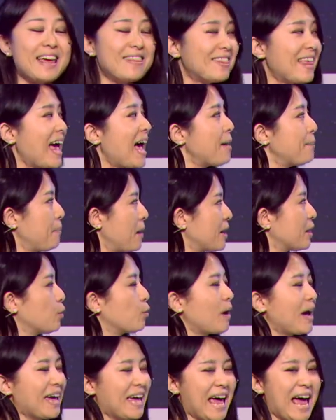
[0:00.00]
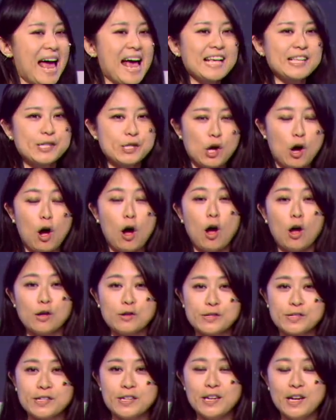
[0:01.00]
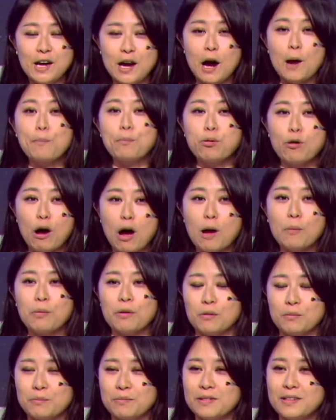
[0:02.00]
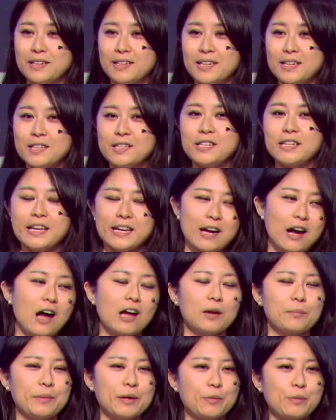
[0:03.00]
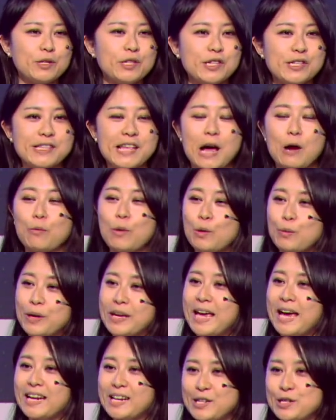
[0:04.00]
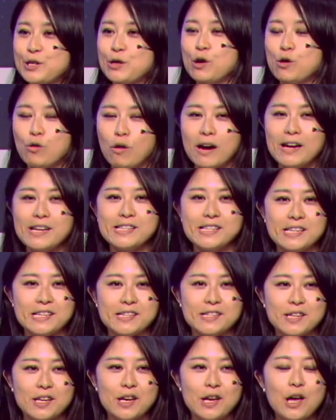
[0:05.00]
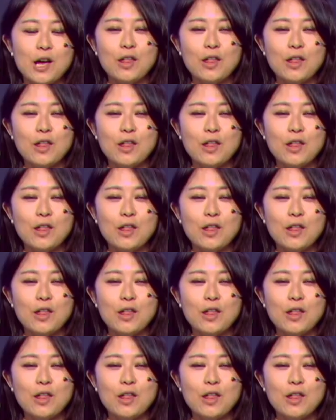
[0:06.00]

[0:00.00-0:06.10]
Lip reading: And that, by the way, has caused a problem to the economy, which is that when we get into a crisis,